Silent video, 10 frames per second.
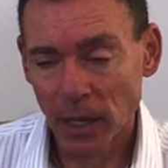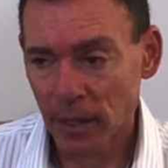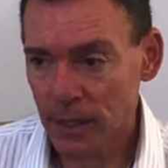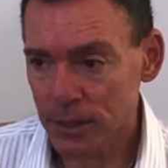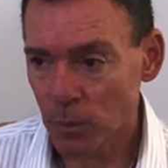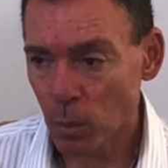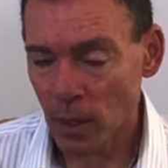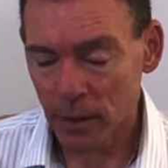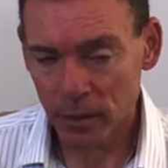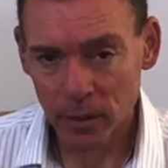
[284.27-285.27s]
and it's the
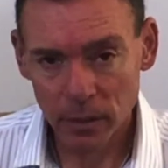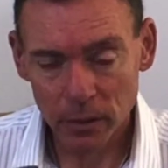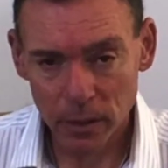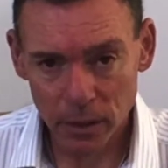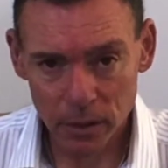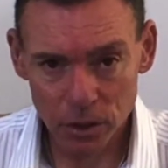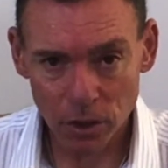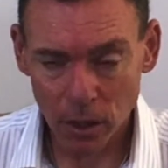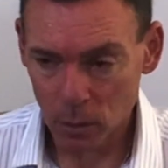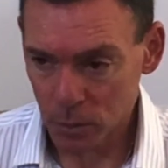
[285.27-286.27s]
one that
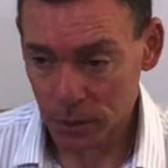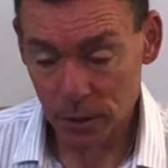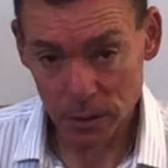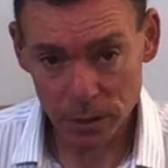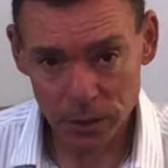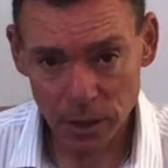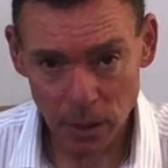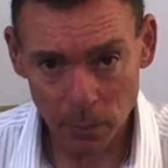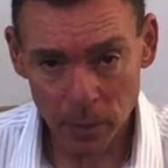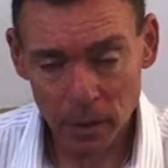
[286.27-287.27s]
controls
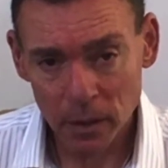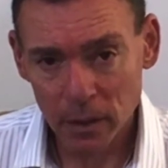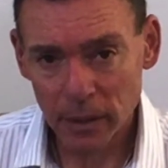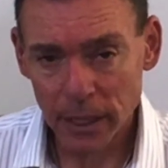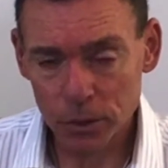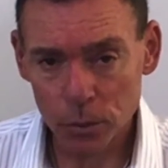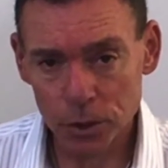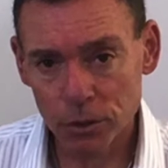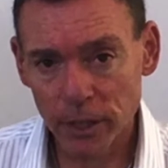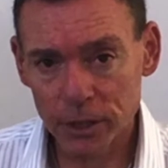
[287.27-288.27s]
some natural
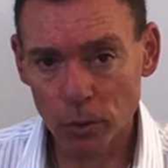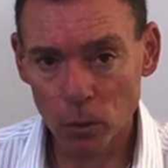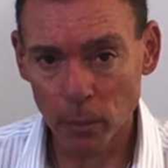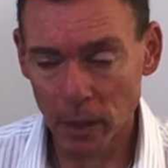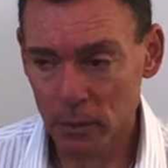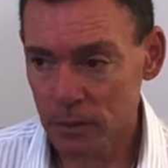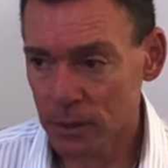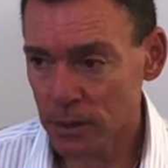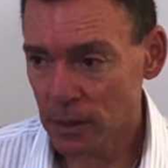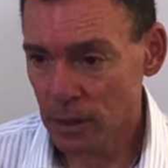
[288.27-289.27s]
stress
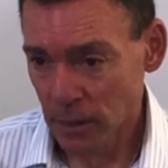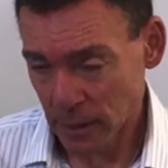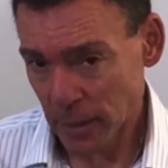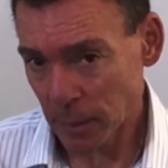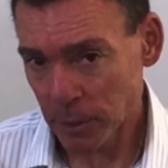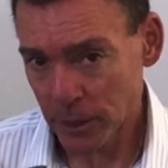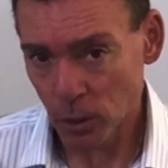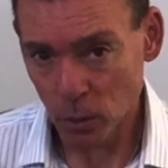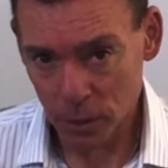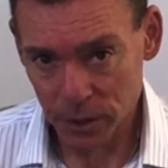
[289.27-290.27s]
hormones, namely
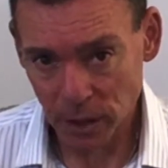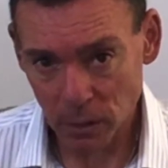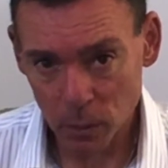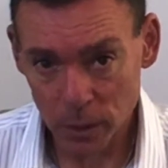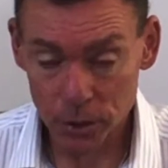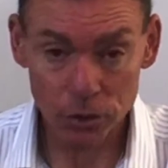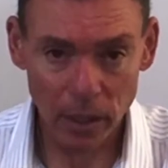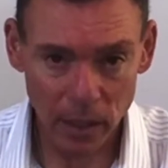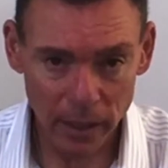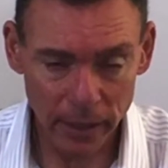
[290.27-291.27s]
cortisol, and
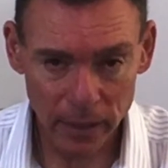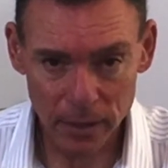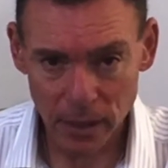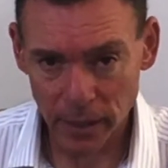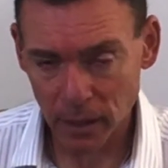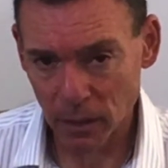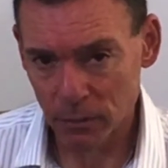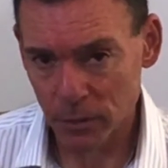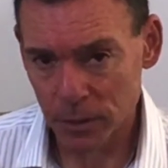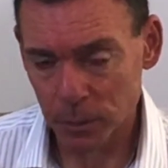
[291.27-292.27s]
adrenaline can take
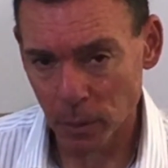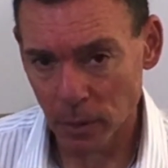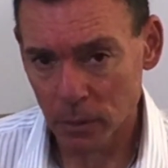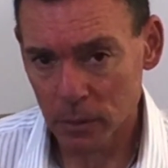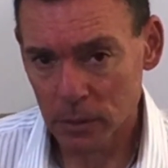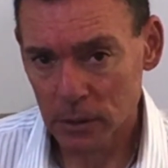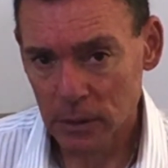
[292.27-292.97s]
over as well.